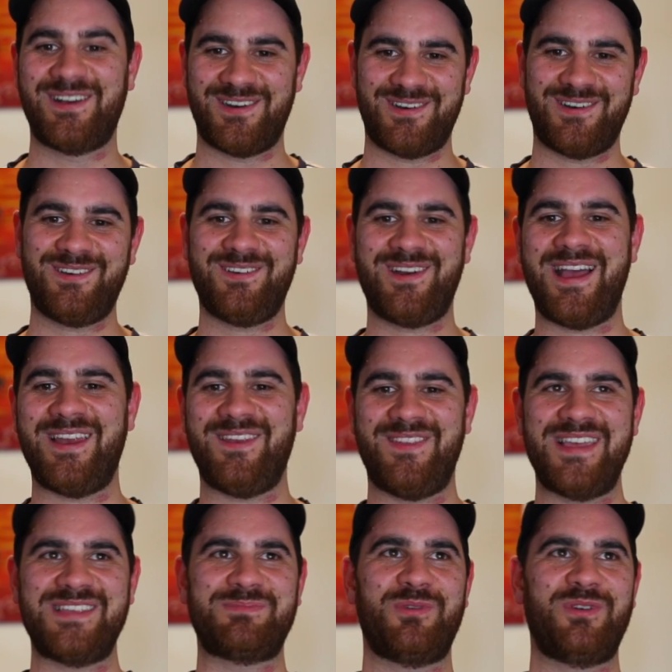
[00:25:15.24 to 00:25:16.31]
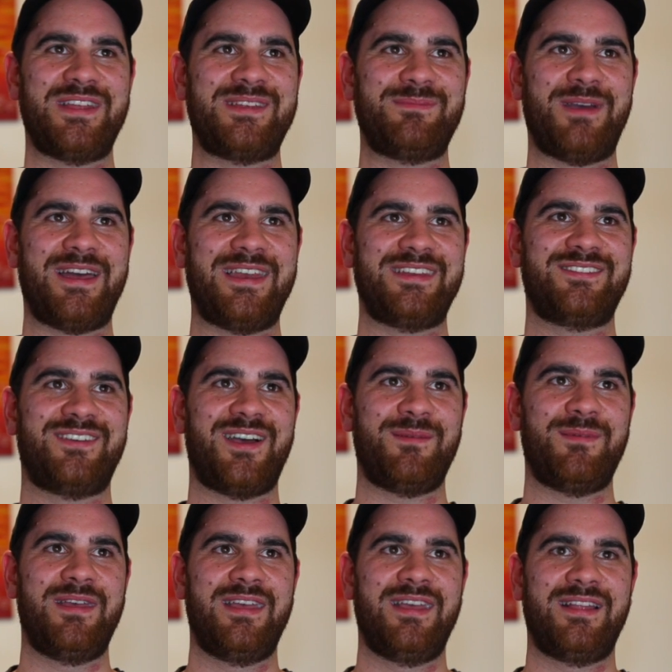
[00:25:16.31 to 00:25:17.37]
All right, that's Pauline Party
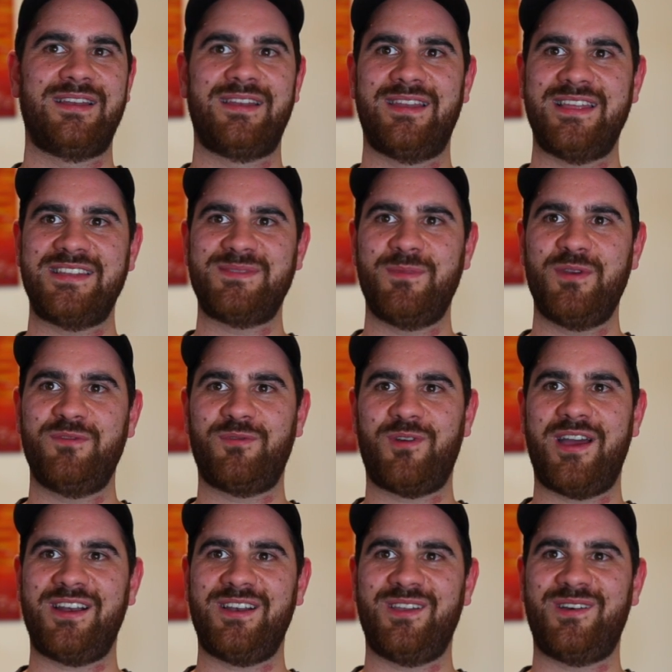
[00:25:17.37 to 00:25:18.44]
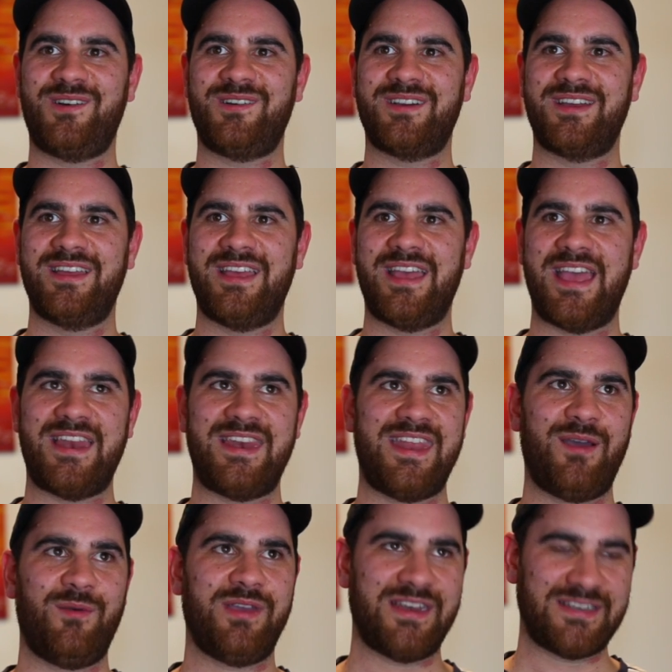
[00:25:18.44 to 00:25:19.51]
Time. Let's move right along, and
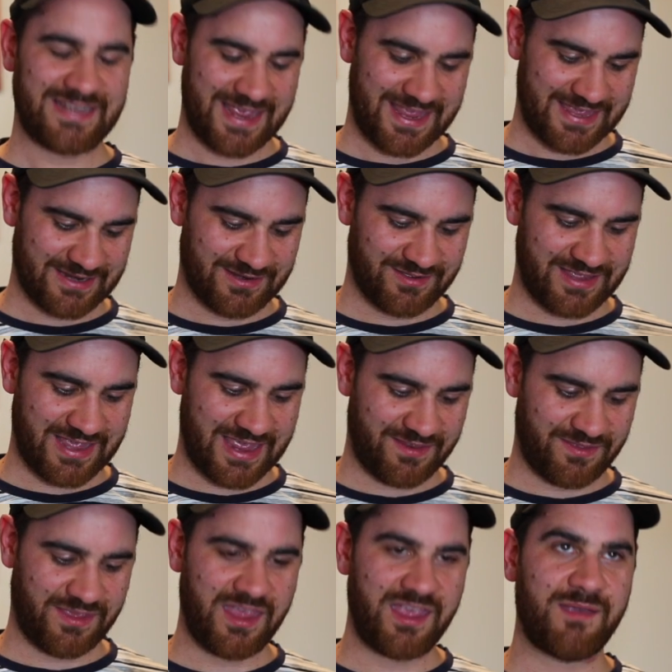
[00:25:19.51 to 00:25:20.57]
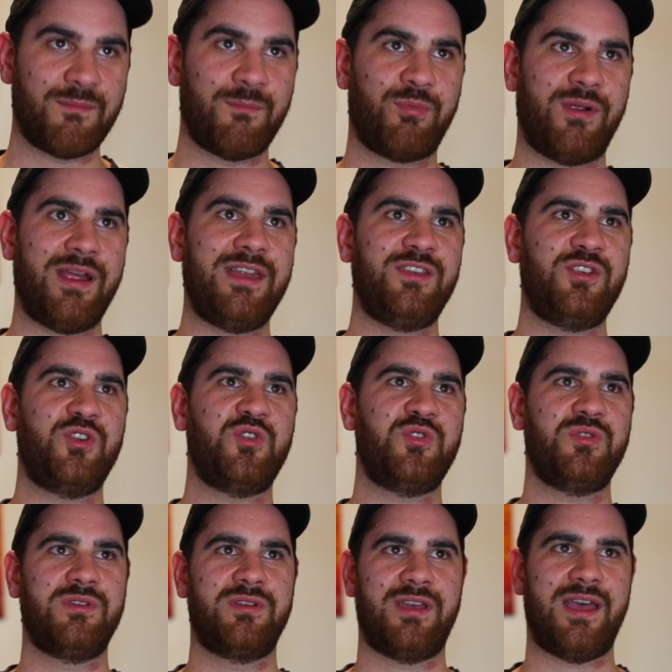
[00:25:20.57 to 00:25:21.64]
now we're going to take a look at the brand
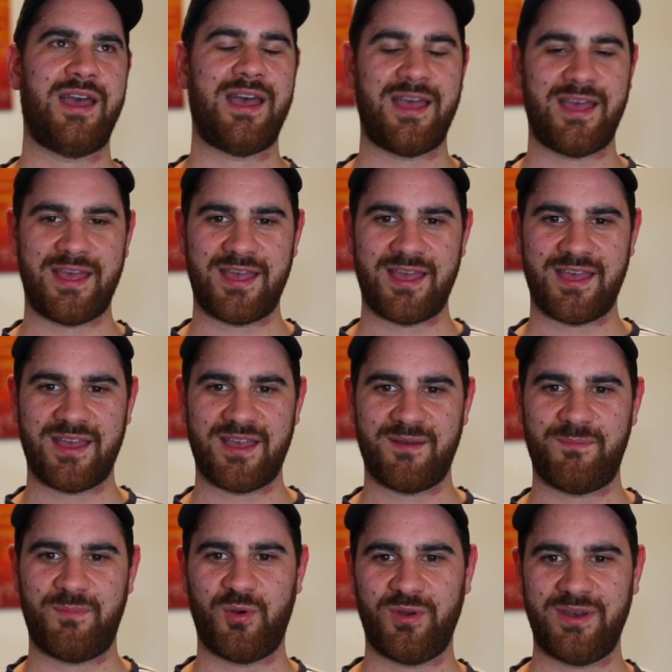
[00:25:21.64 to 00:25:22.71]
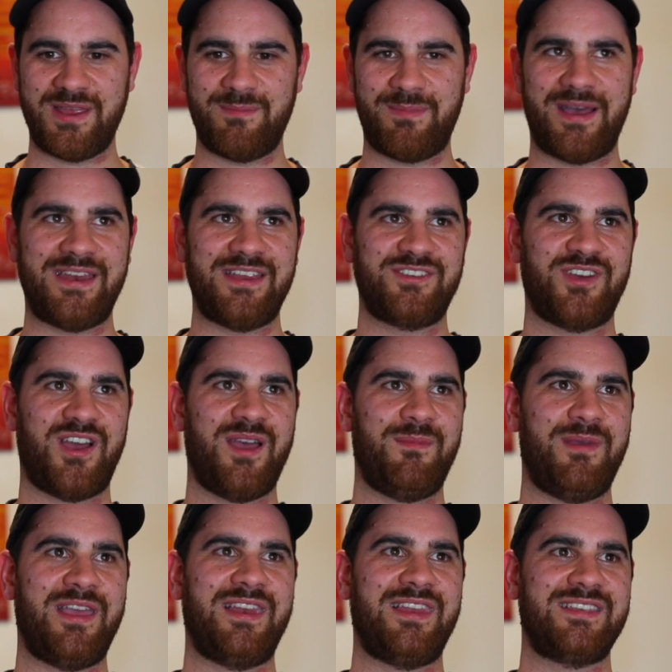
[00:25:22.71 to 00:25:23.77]
new Pauline Party
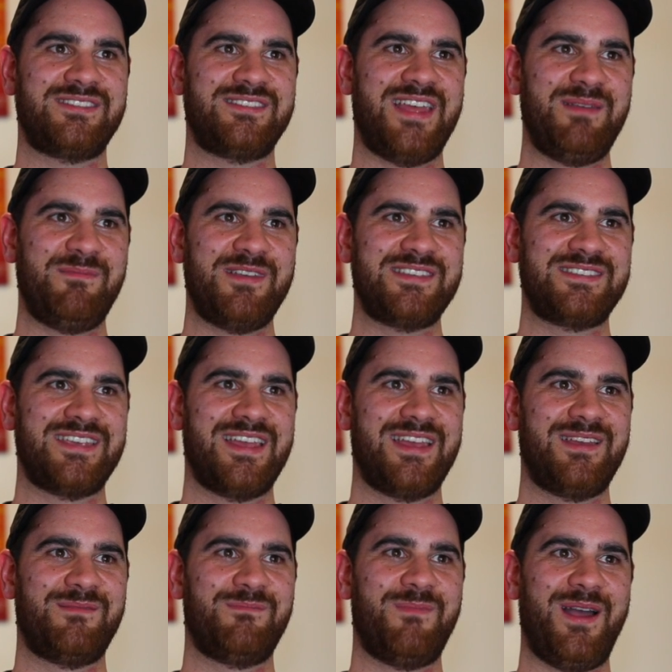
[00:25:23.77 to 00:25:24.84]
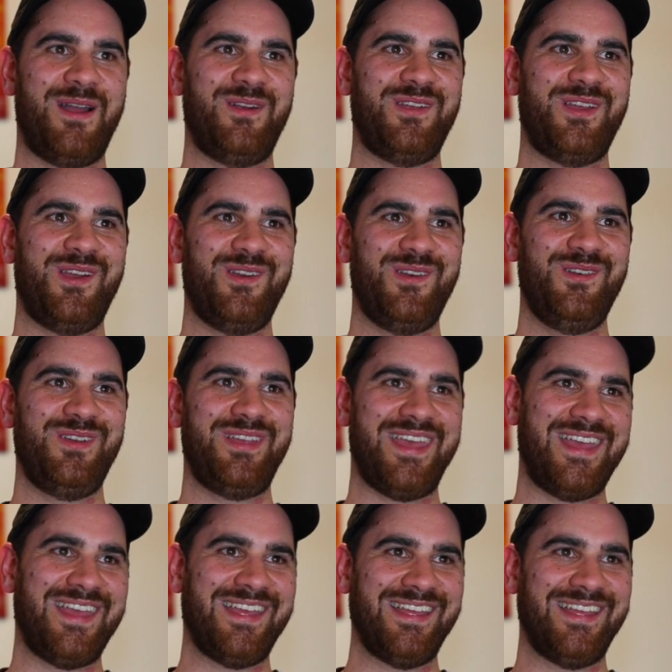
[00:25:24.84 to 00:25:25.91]
Time, and his name is Mario
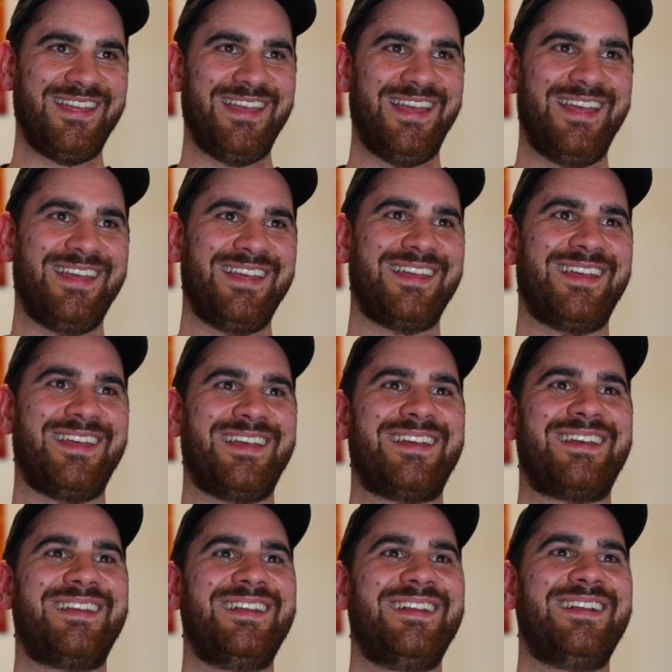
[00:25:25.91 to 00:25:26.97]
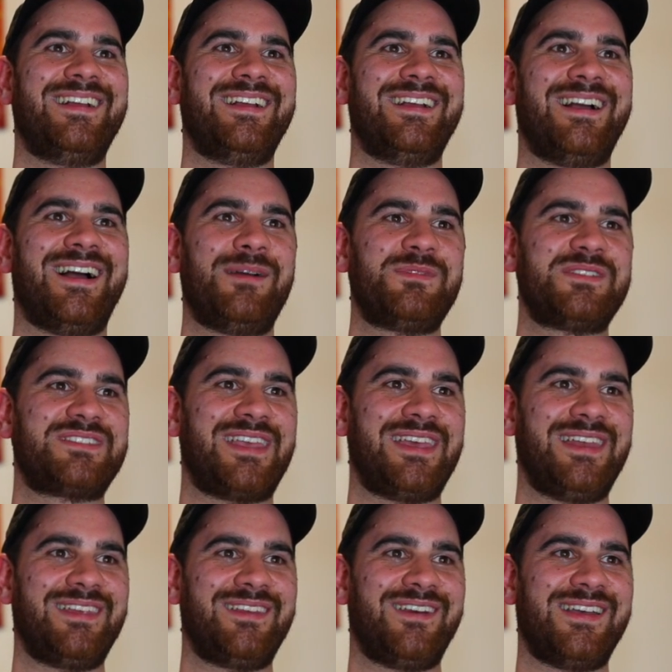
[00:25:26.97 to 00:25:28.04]
King. I'm just
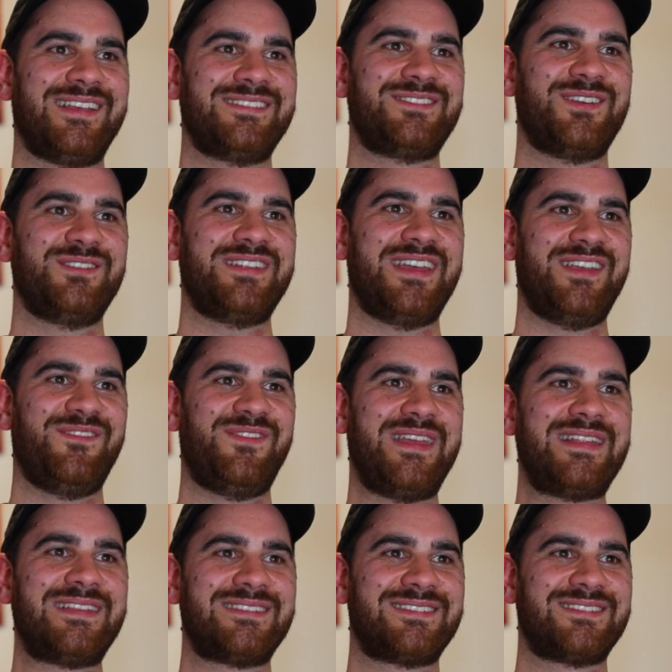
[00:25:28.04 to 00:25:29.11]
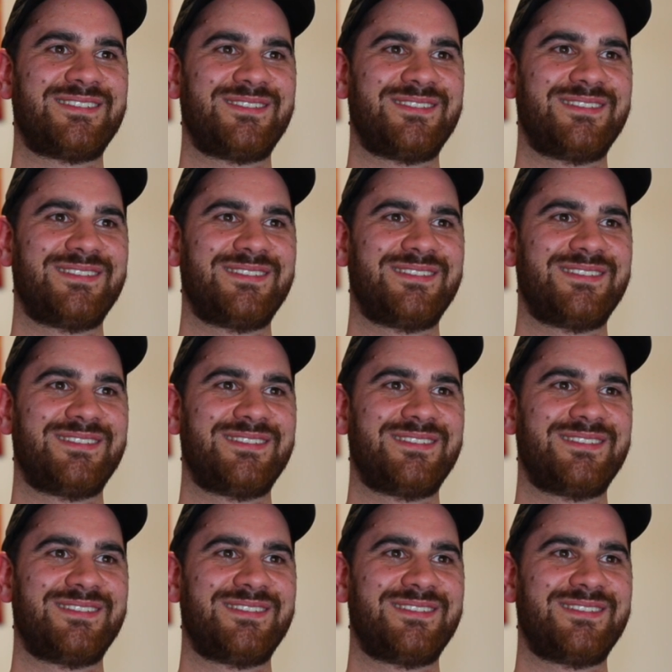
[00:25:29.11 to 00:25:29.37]
kidding, guys. Don't take offense.